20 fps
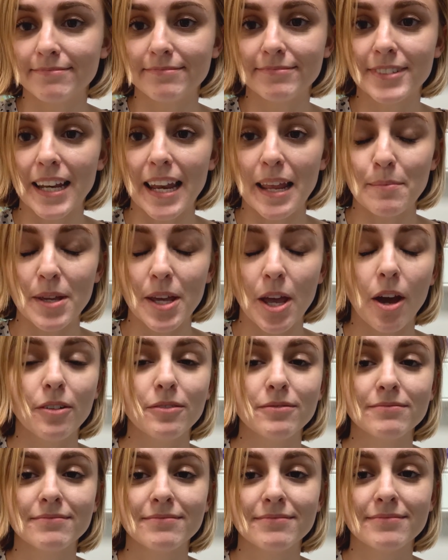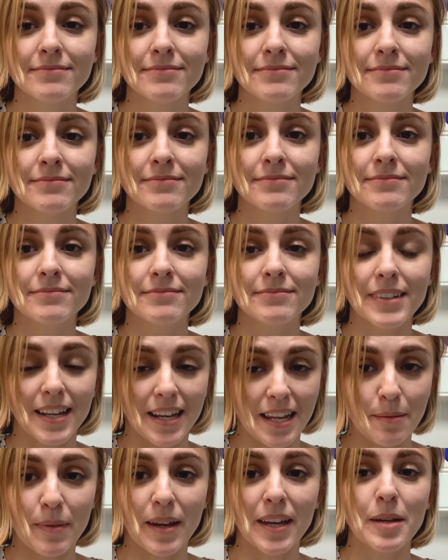to let me go and eat my